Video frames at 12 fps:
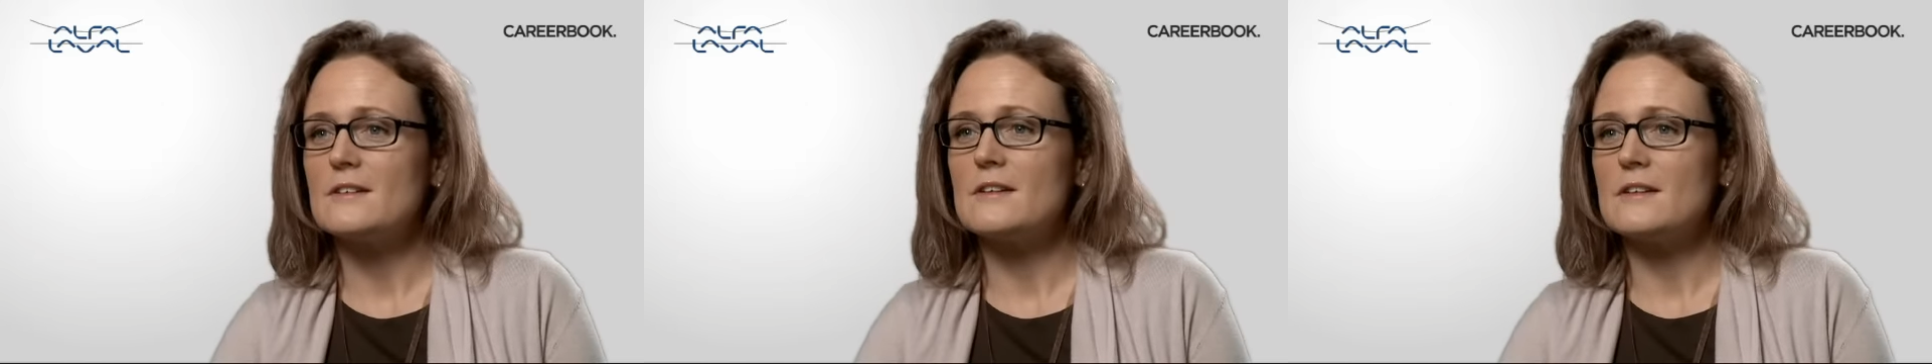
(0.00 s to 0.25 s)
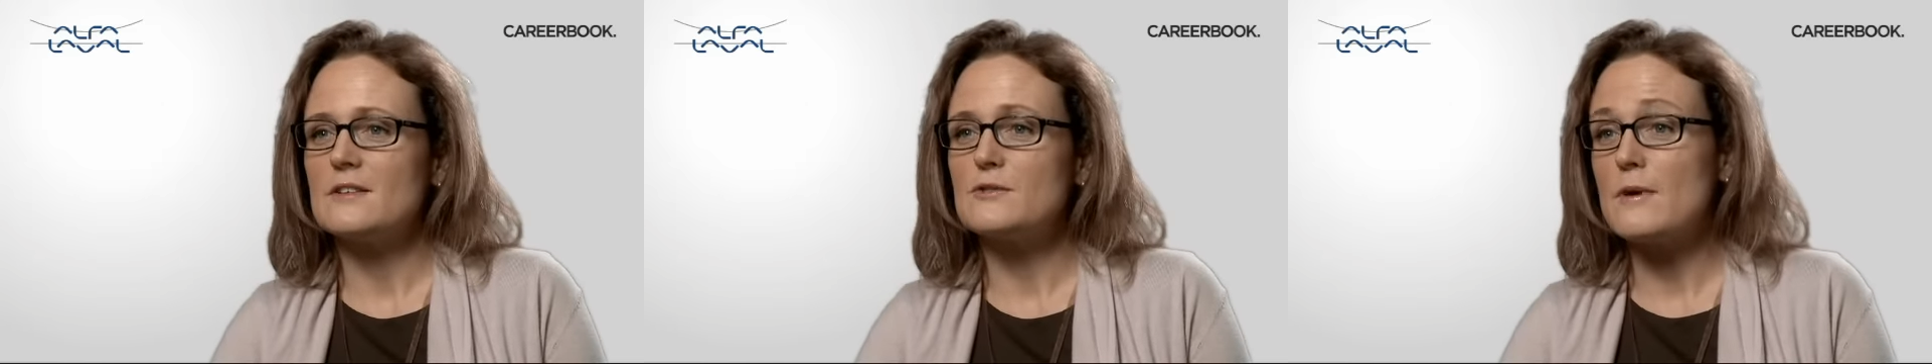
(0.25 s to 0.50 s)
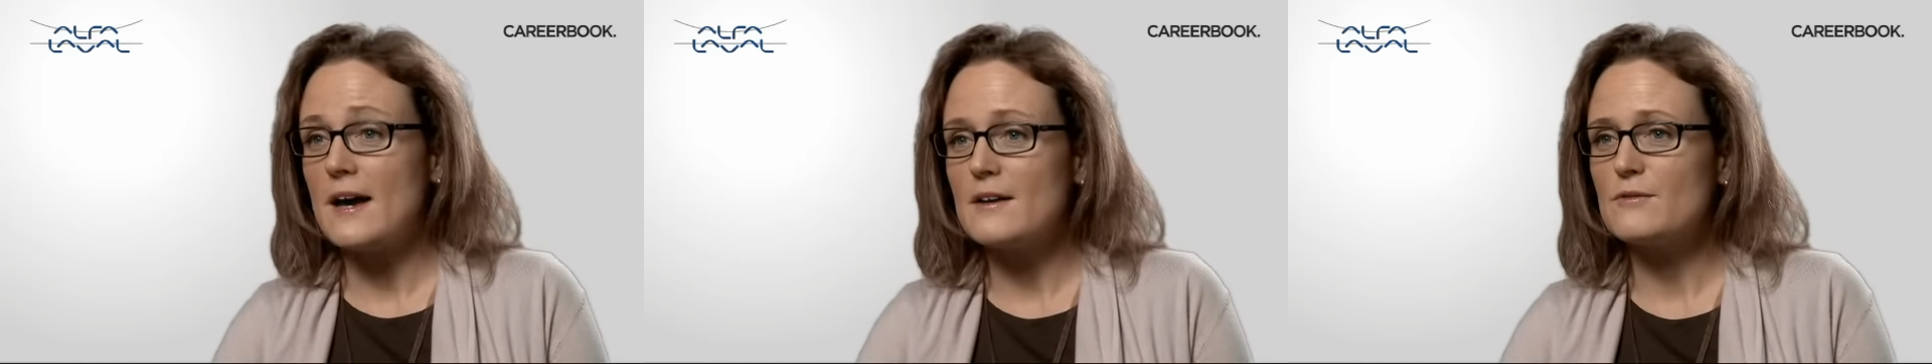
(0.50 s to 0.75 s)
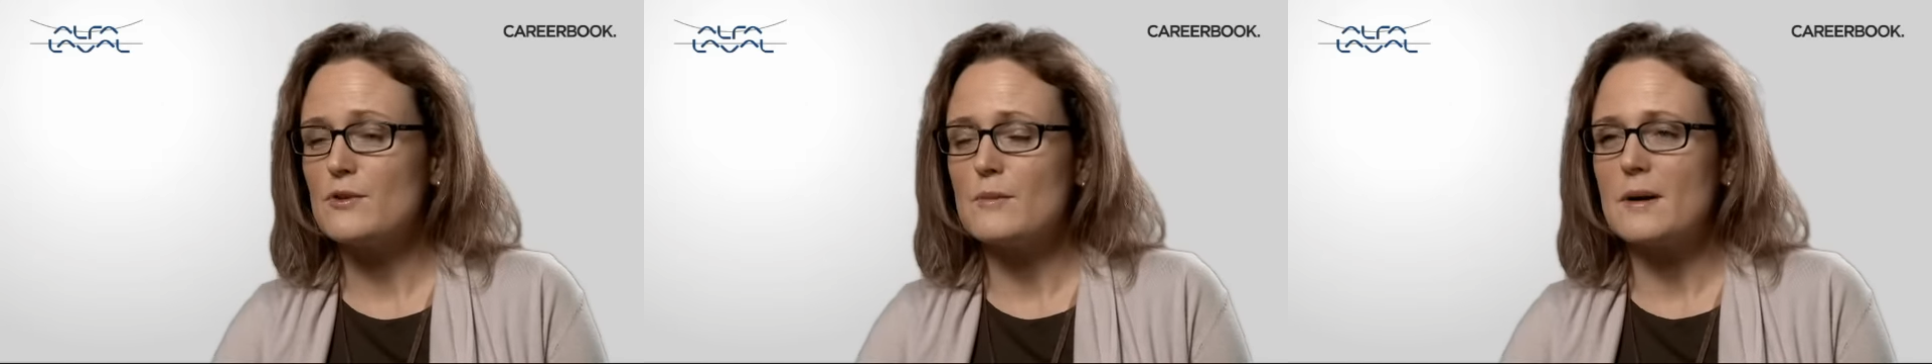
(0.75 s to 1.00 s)
uh,
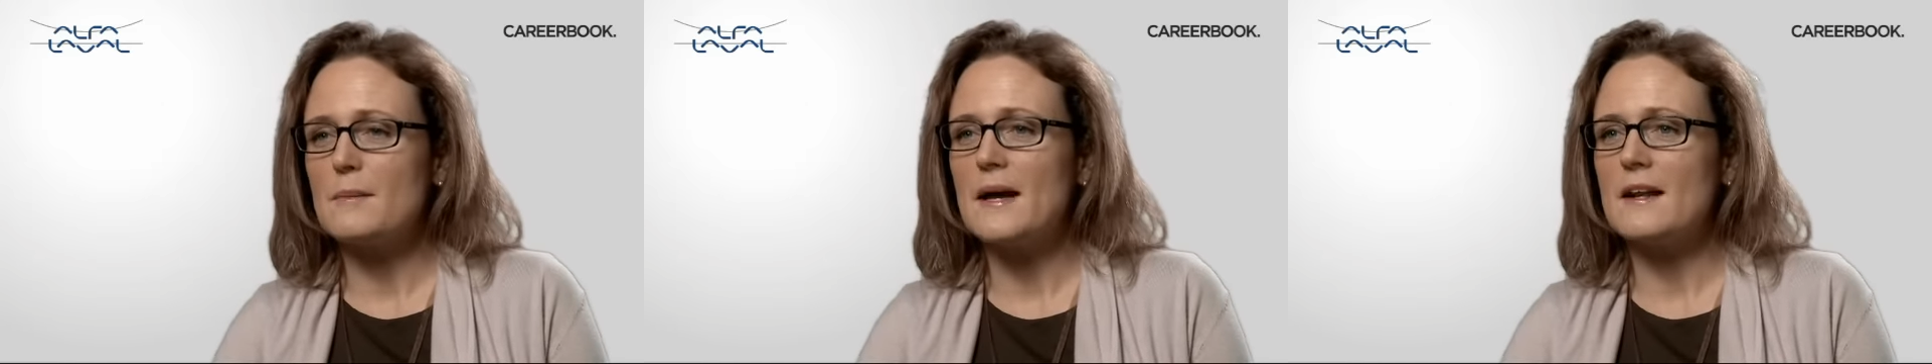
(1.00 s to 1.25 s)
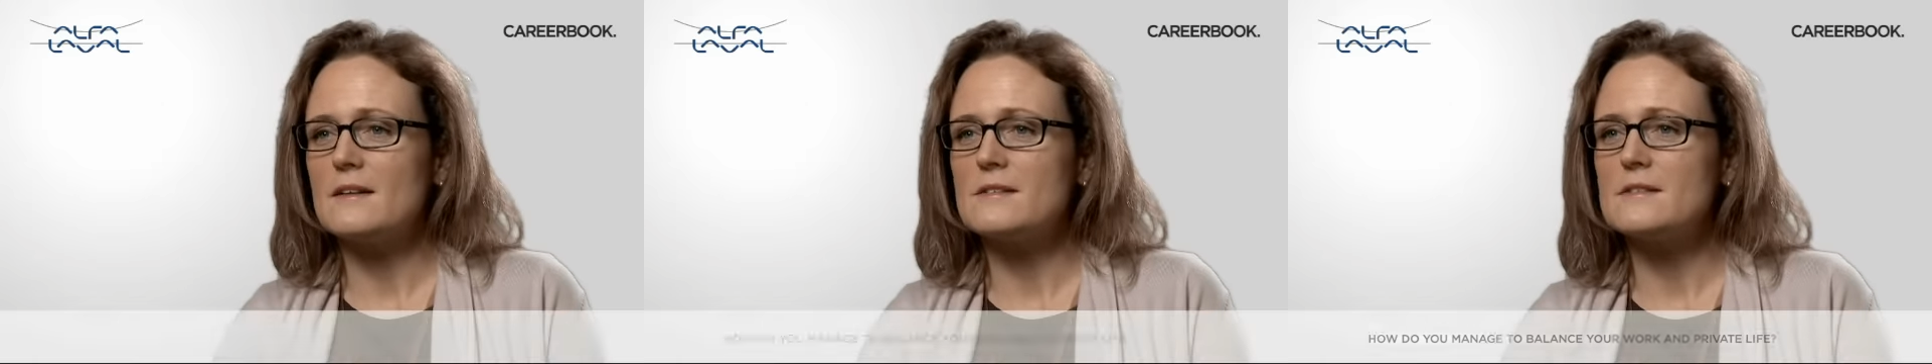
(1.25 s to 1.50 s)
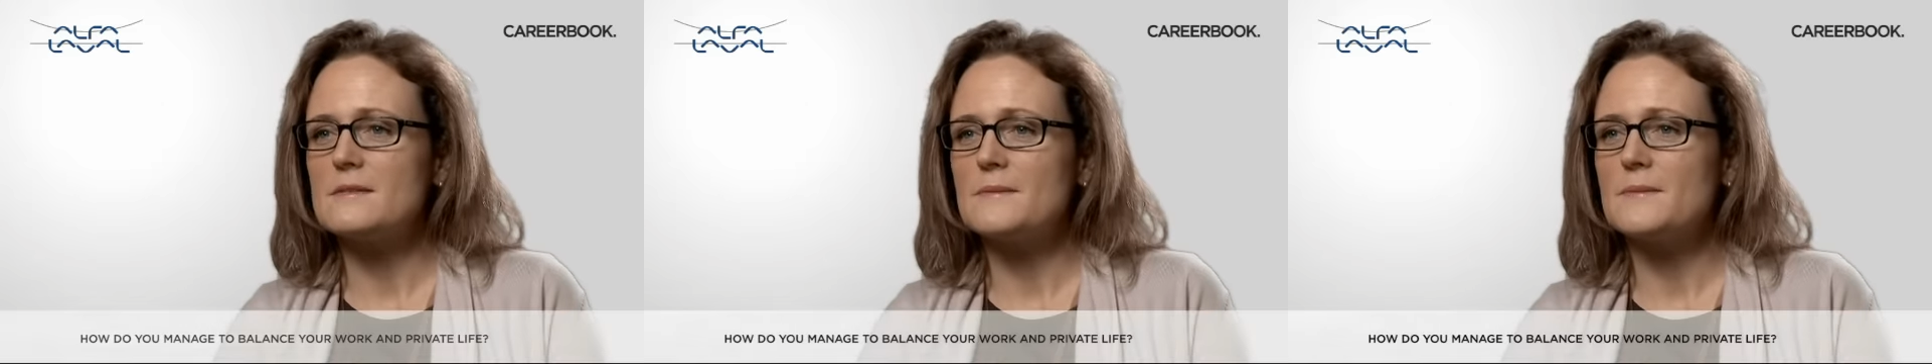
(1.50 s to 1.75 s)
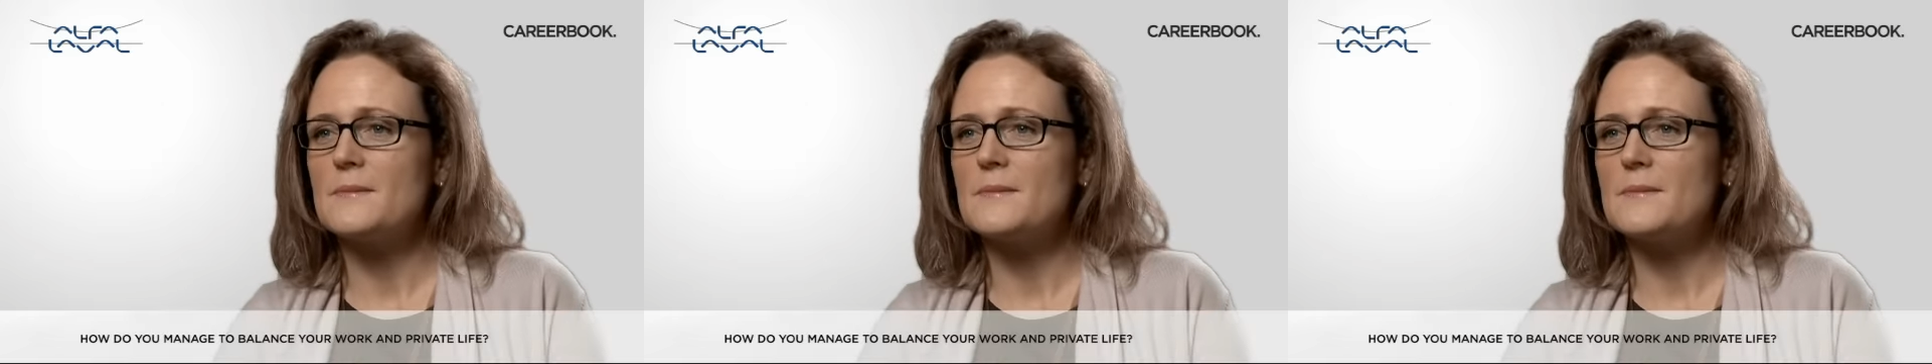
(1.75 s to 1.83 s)
drive for my balance.